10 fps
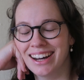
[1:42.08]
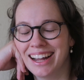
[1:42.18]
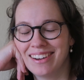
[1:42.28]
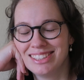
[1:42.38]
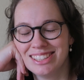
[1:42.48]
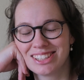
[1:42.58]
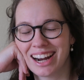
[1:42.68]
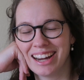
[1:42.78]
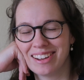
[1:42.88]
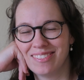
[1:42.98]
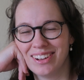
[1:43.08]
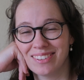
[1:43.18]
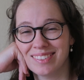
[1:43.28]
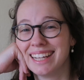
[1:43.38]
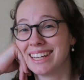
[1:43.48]
I'll have to try and
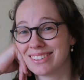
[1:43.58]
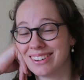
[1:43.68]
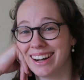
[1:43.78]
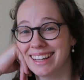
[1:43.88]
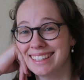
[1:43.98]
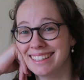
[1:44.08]
film later on.